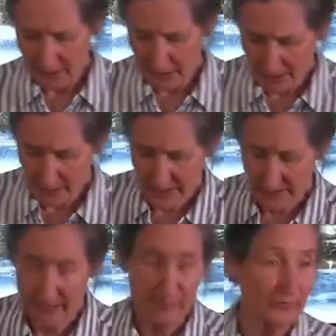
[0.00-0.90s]
James
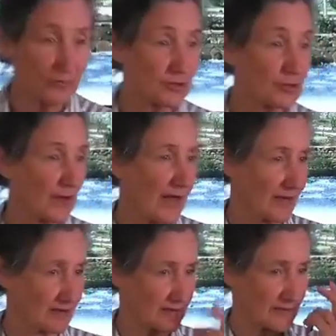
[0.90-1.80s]
slept for 2
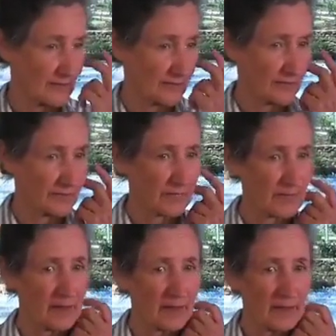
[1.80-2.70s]
hours.
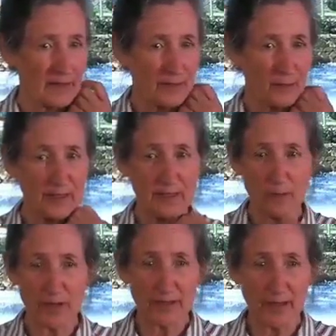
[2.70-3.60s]
When he
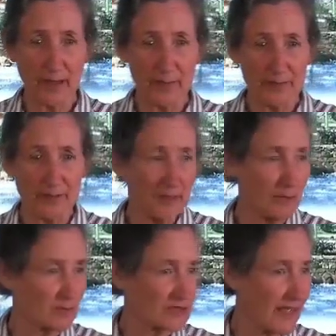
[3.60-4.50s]
woke up,
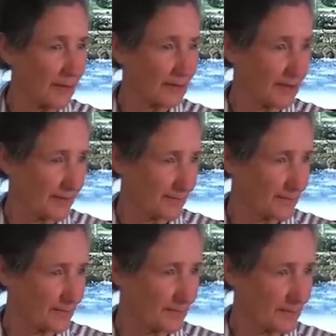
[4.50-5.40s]
he was happy.
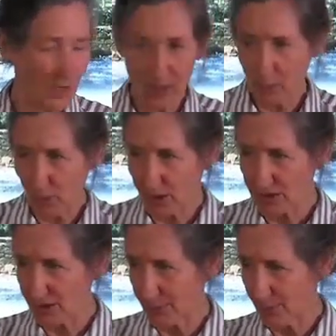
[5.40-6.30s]
I
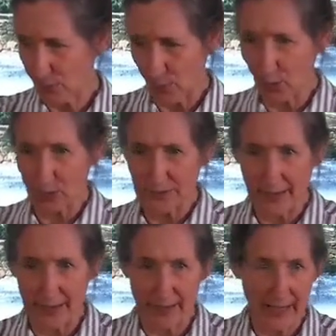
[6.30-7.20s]
watched him all
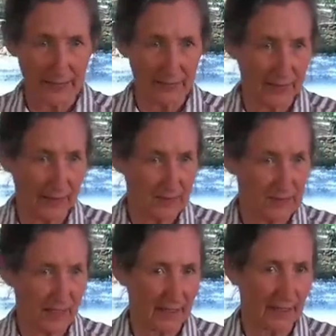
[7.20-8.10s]
day and the
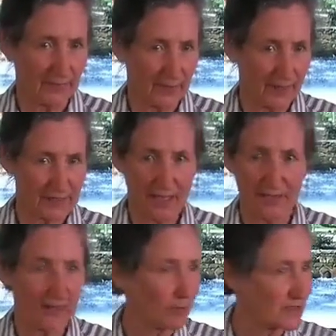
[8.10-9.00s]
next day and the next
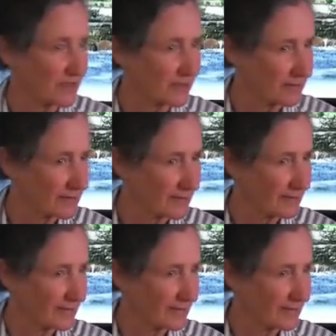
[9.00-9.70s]
day. That was it.